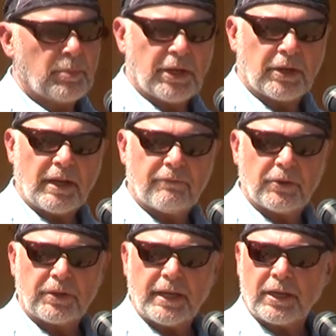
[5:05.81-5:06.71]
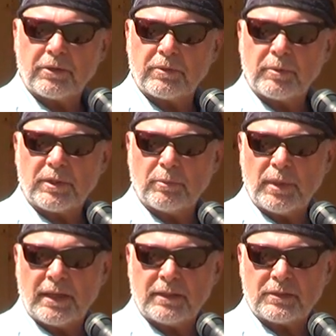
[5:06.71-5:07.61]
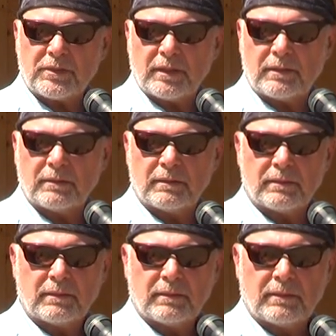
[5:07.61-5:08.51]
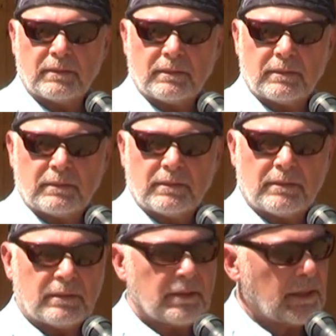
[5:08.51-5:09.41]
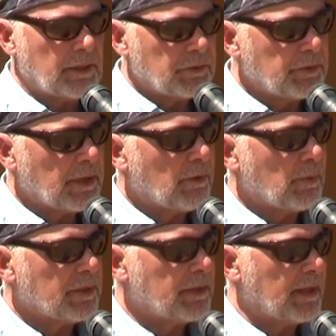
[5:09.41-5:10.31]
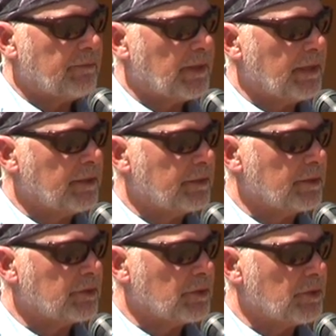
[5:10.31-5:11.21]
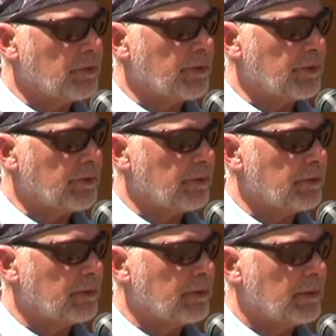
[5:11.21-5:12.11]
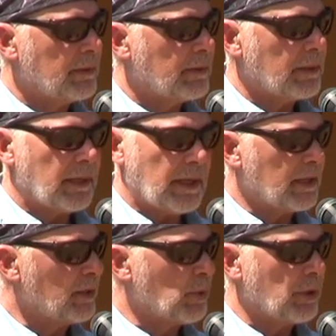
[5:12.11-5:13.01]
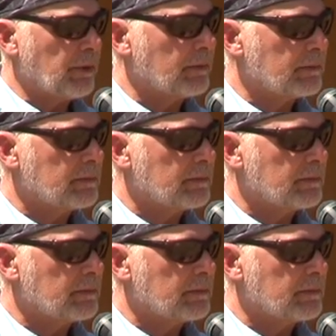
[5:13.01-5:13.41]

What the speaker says: bear got very angry with the man and said, "I do not want to have anything to do with you anymore."